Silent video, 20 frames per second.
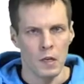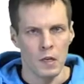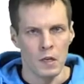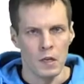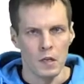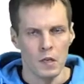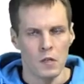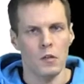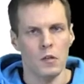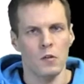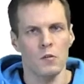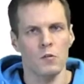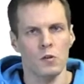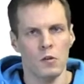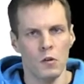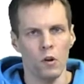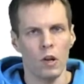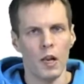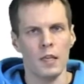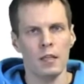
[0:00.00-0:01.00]
So
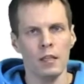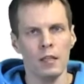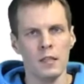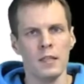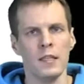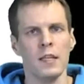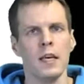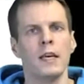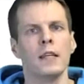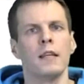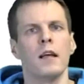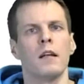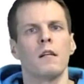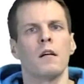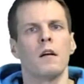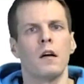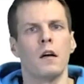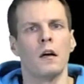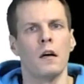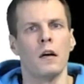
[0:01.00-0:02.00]
let's say that
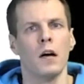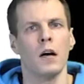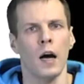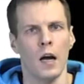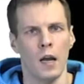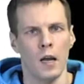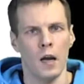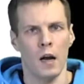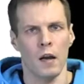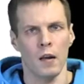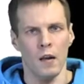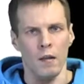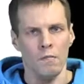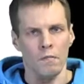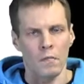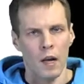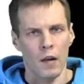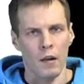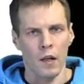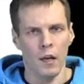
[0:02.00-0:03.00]
I
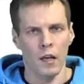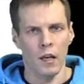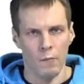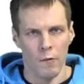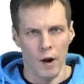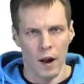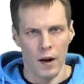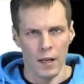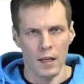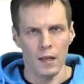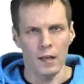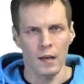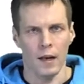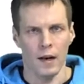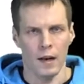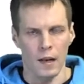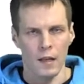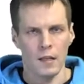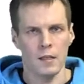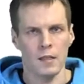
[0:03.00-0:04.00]
like running,
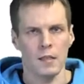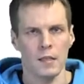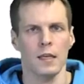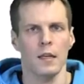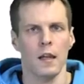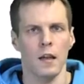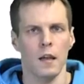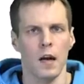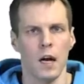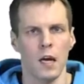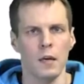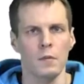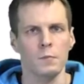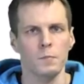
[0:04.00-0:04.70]
and let's say that